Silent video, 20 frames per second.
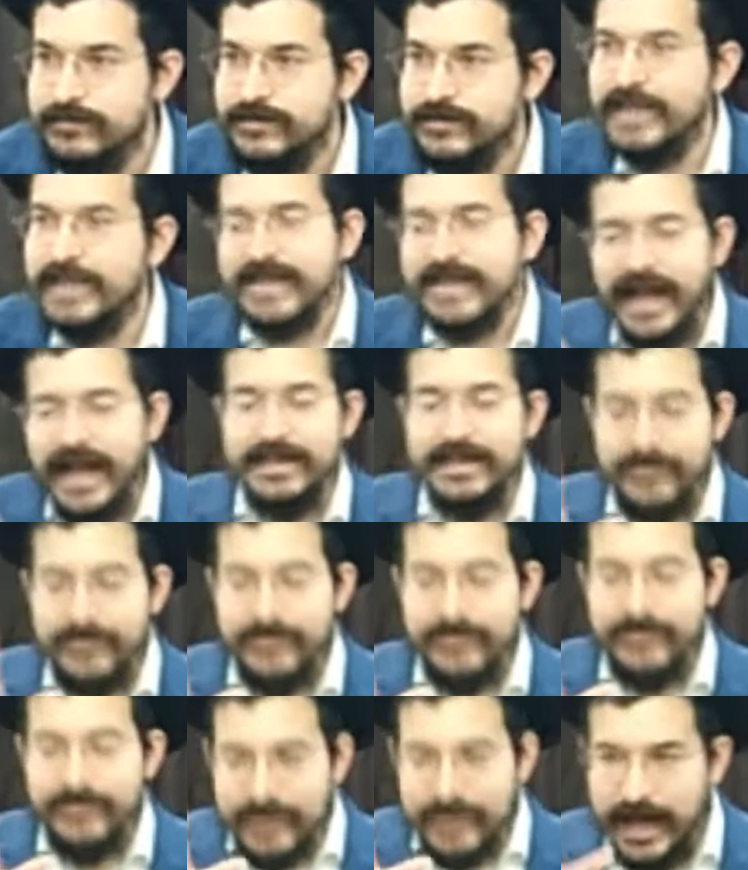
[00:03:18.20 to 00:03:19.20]
That's kind
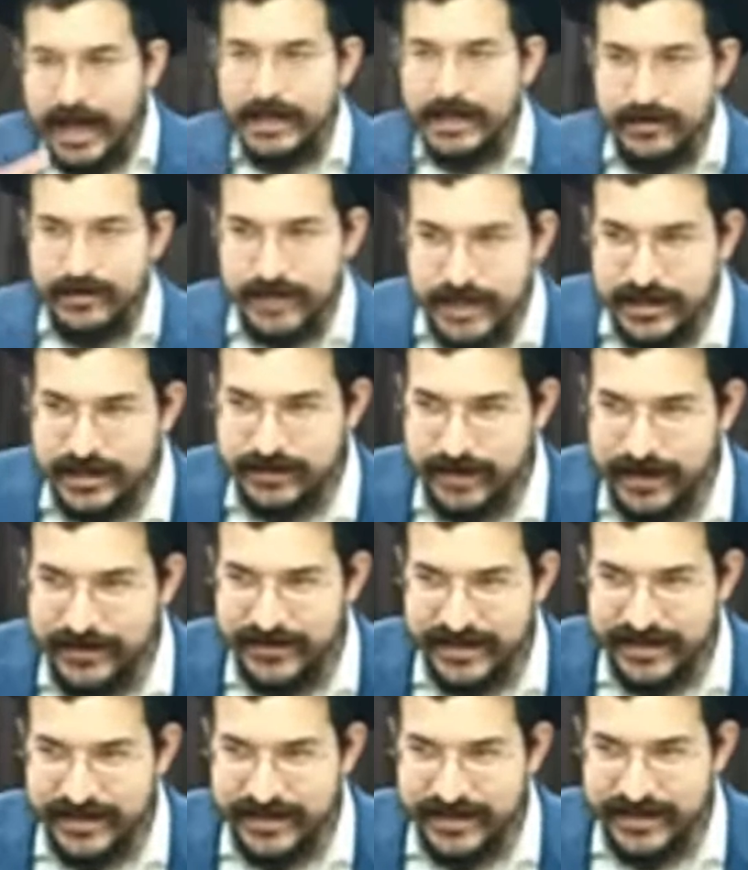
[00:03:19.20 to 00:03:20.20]
of a godly revelation
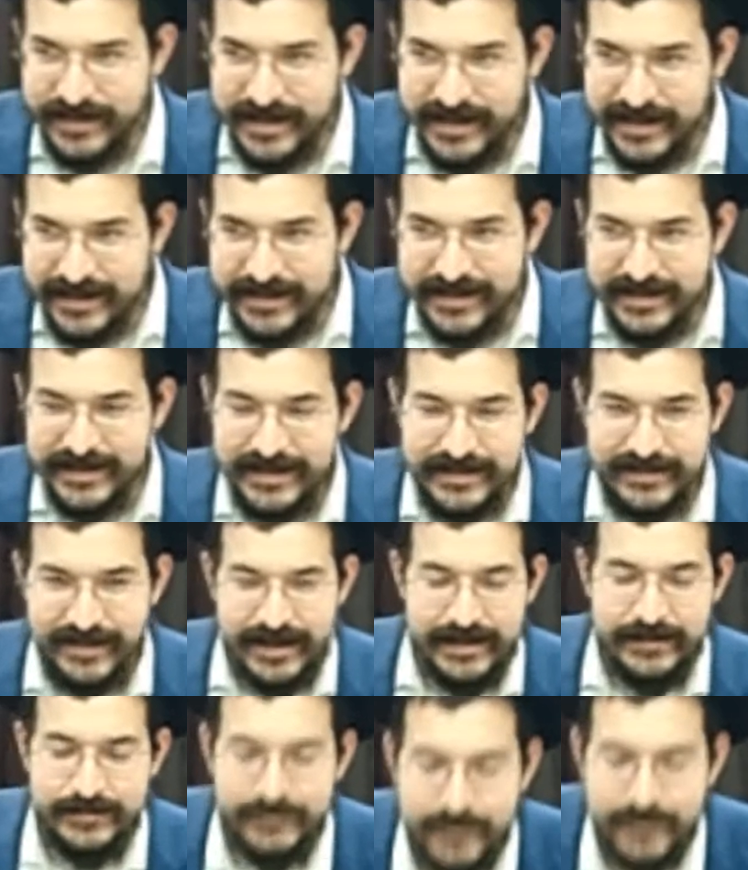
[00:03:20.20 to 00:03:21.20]
right over there,
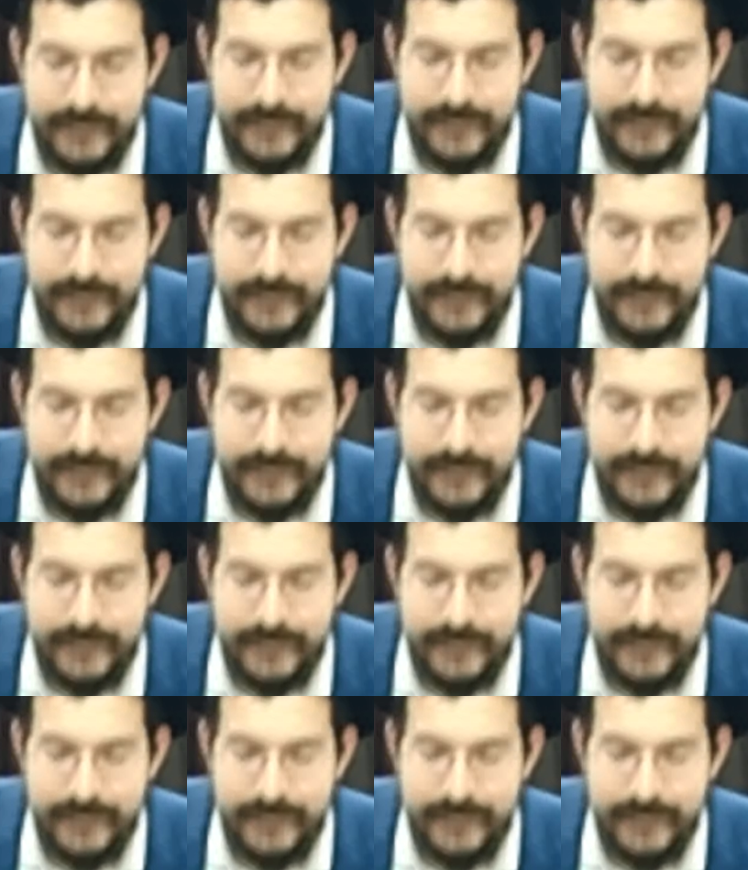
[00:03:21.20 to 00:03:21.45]
right?